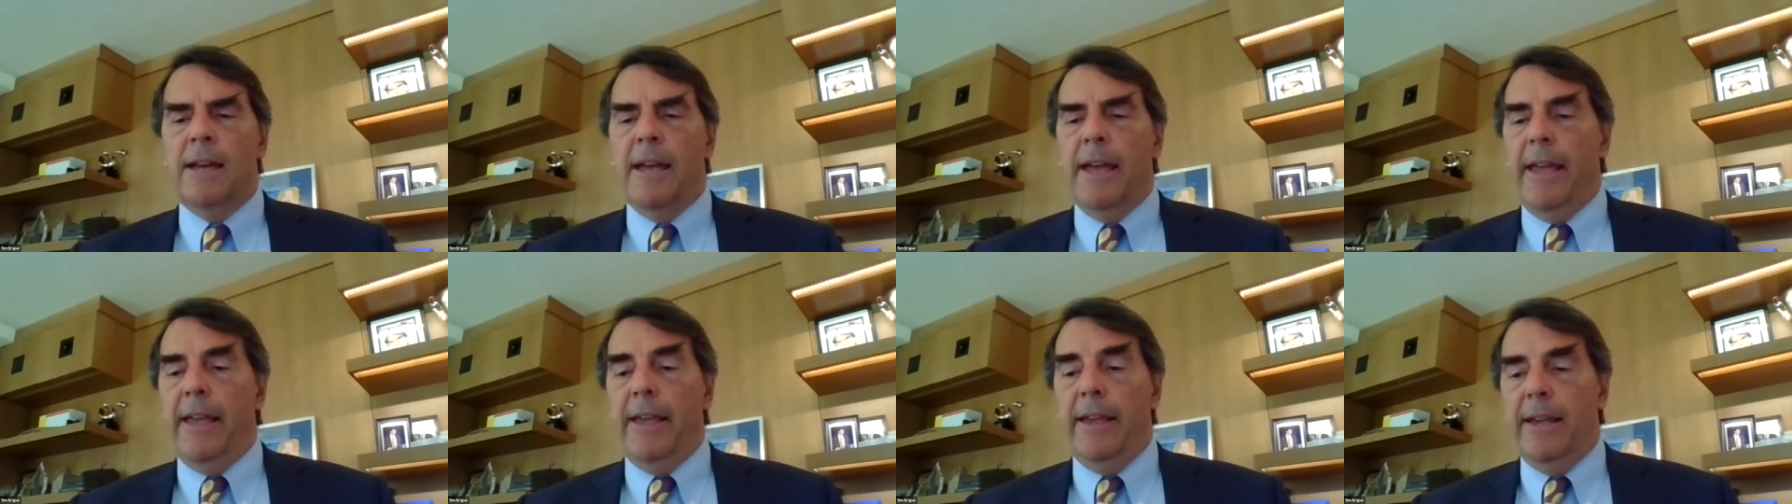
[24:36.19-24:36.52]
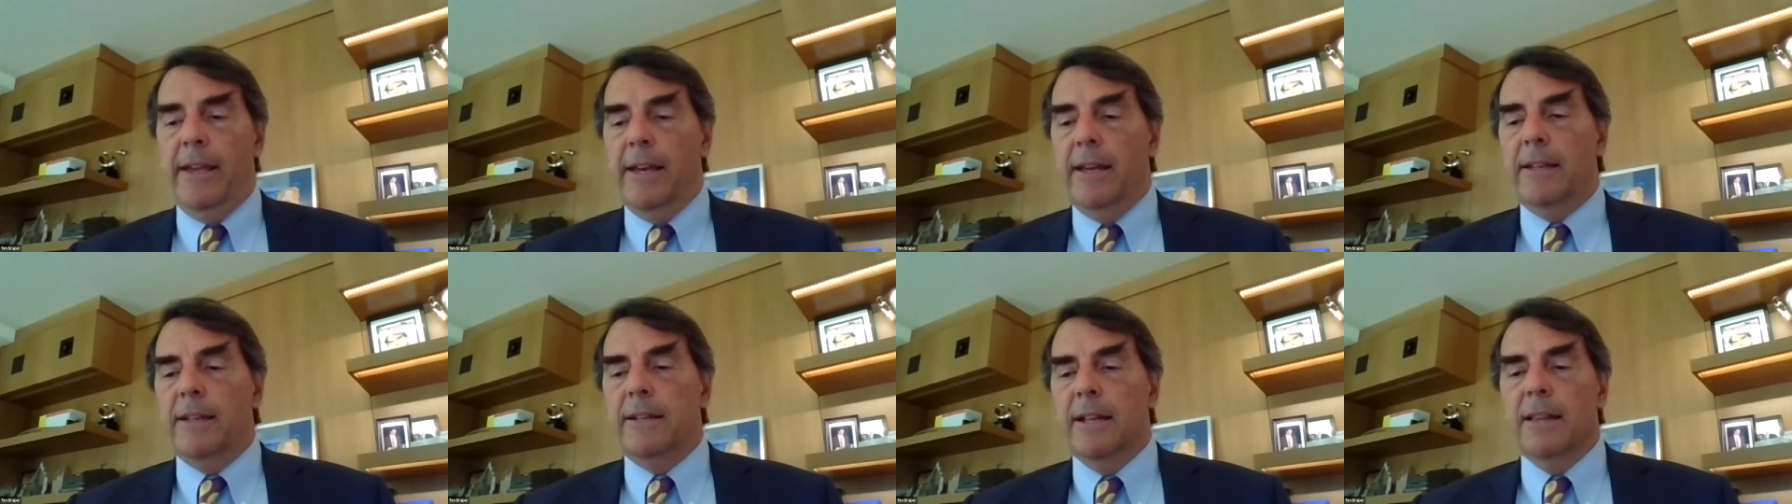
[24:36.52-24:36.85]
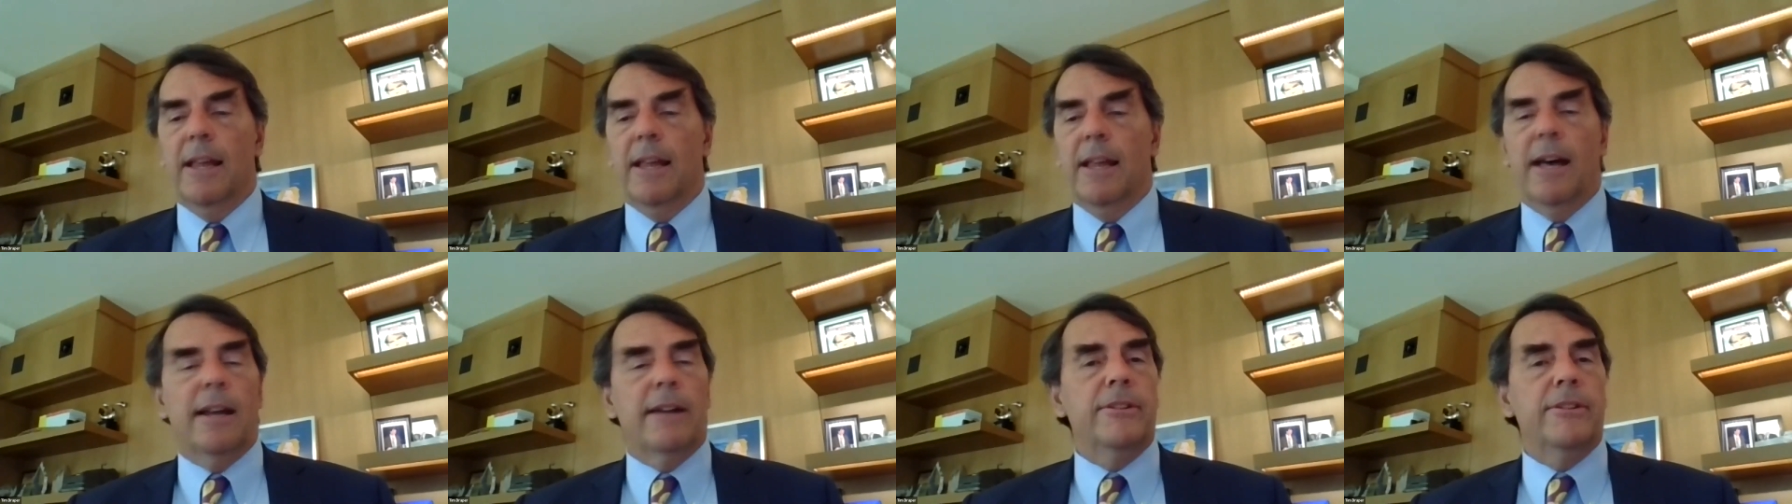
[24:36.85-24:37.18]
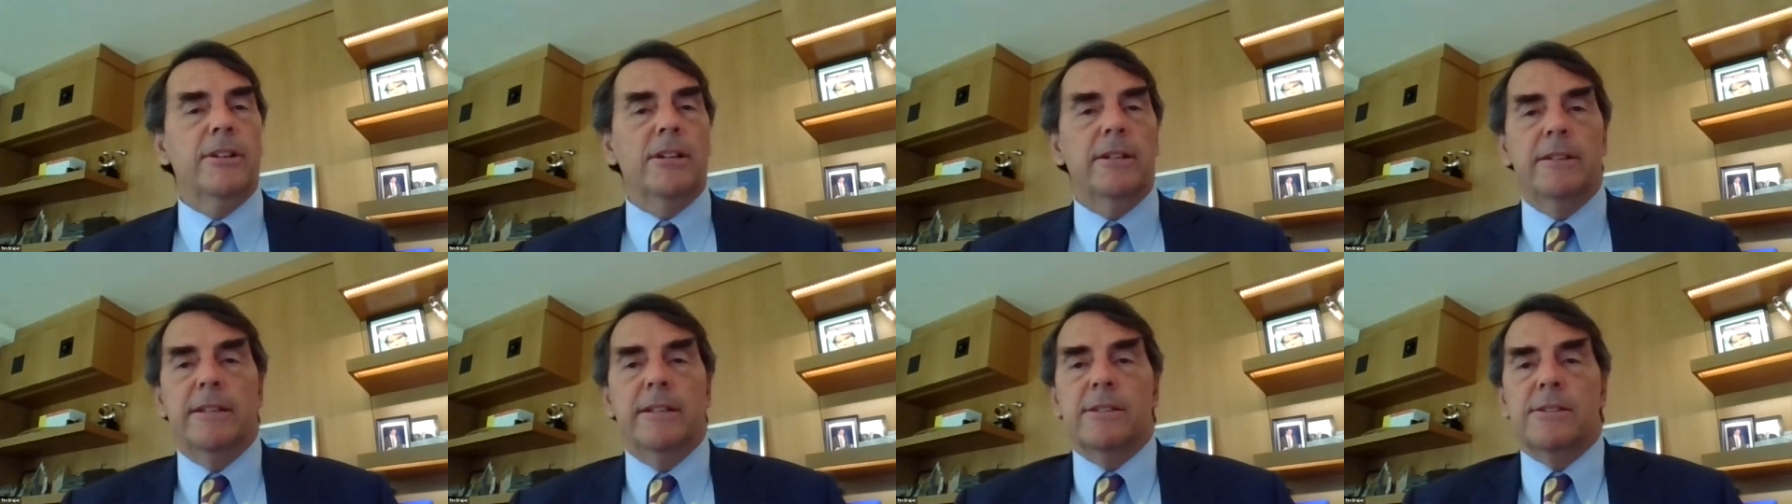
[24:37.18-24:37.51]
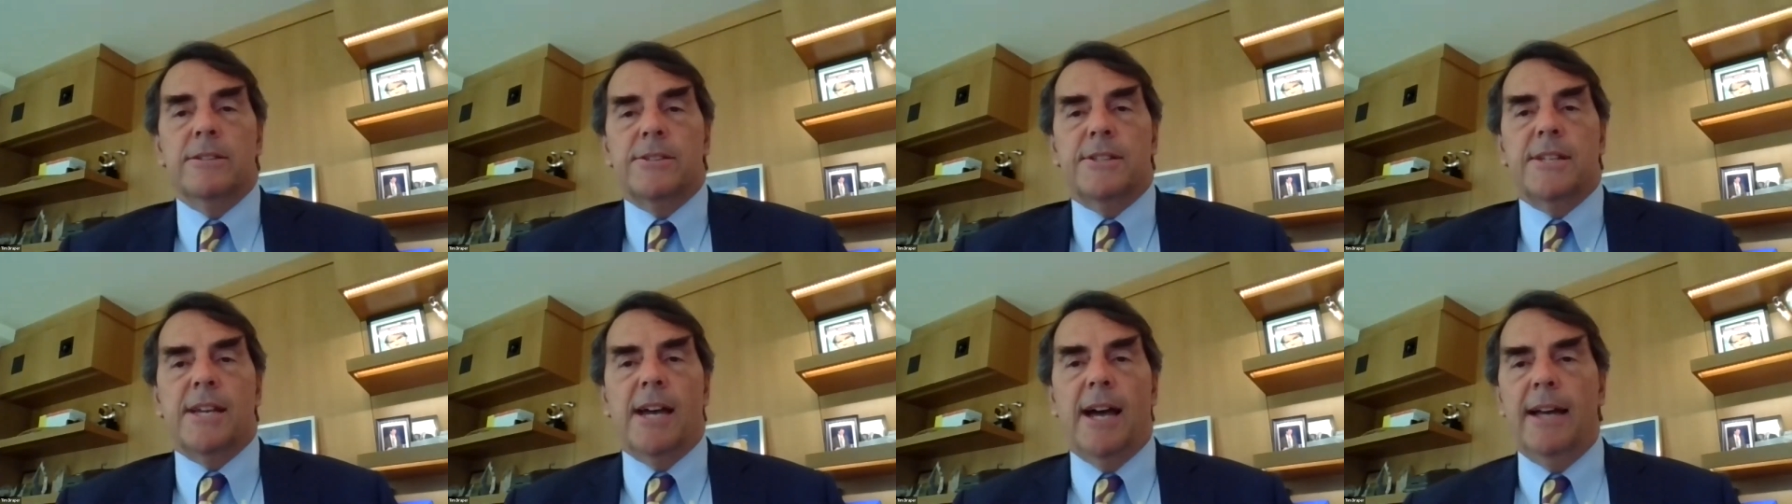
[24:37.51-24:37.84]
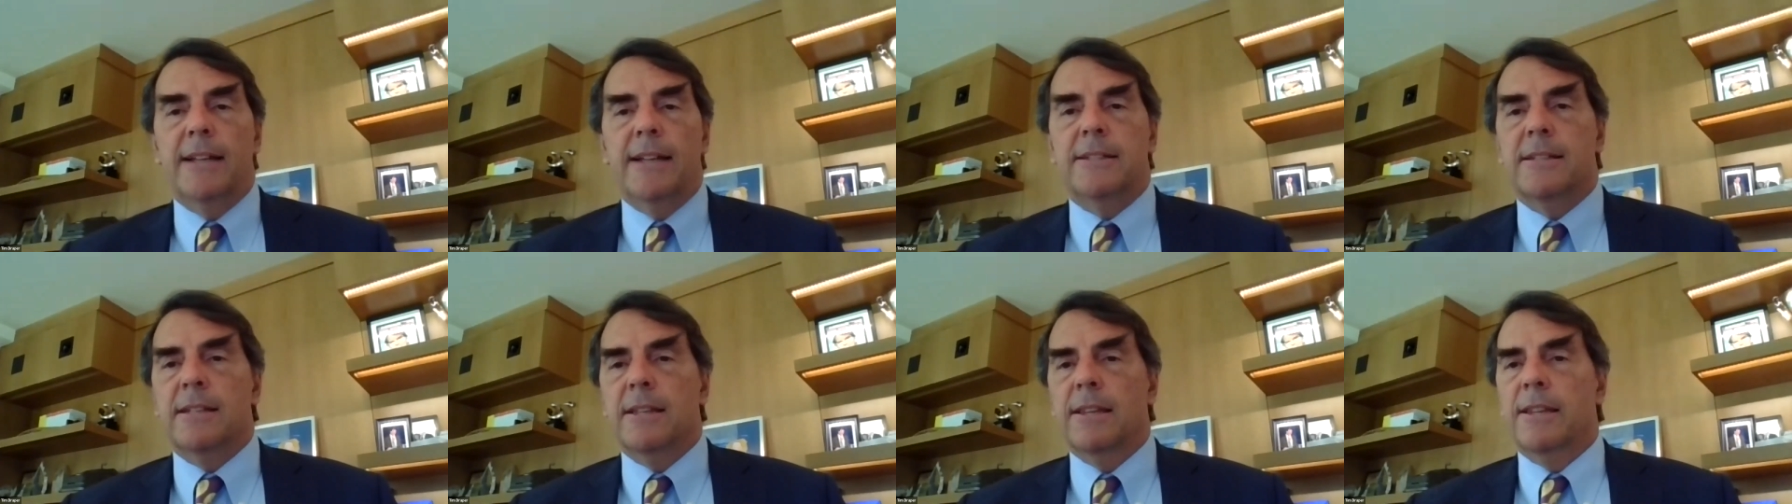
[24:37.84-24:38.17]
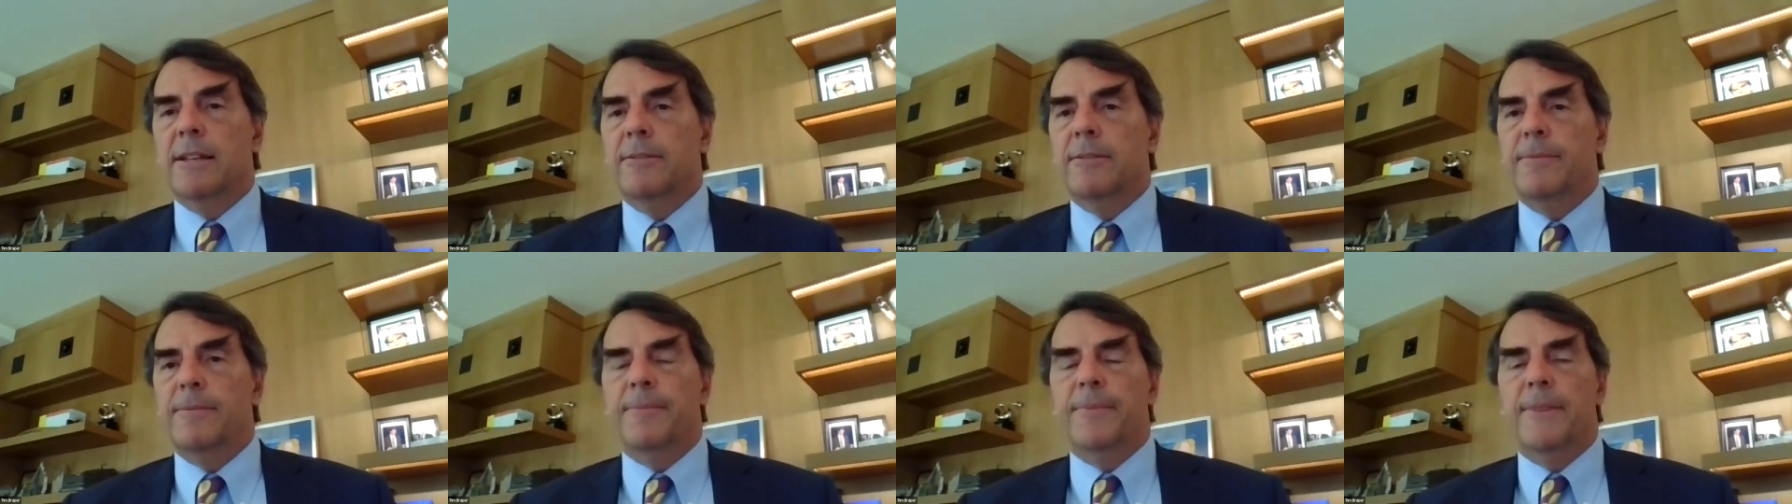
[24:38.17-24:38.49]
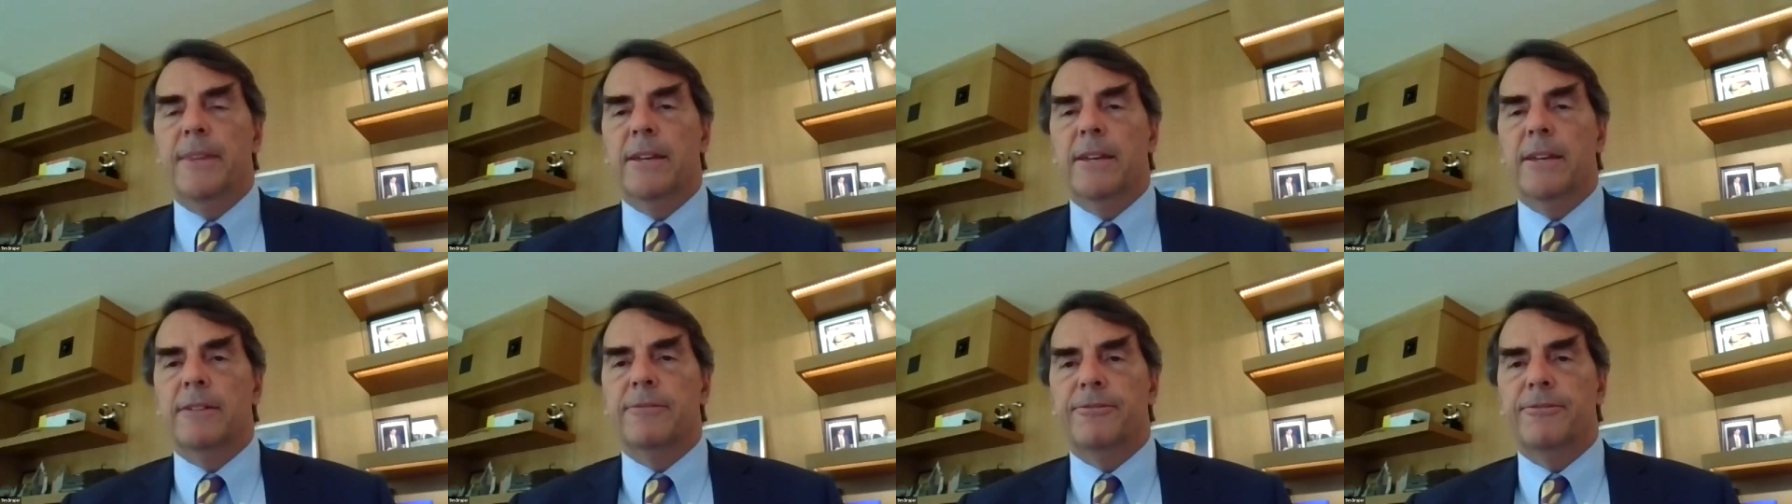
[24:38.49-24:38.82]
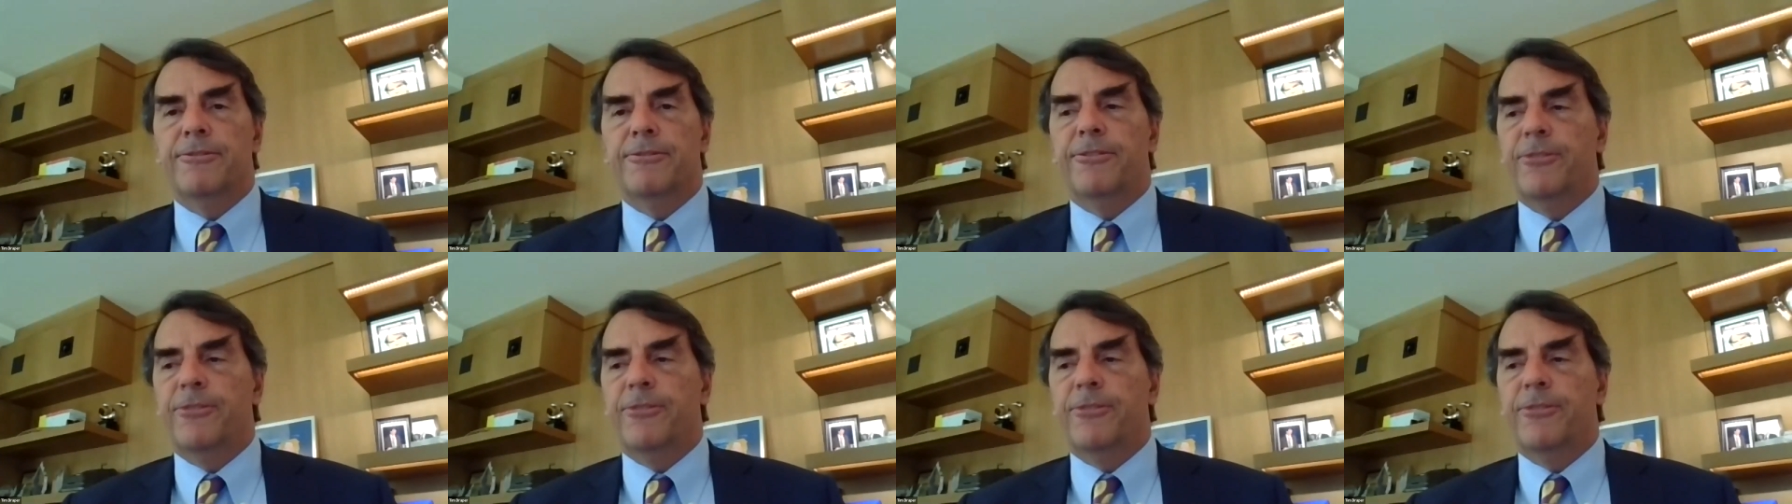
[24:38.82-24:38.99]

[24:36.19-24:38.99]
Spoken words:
and a lot of it is tied to the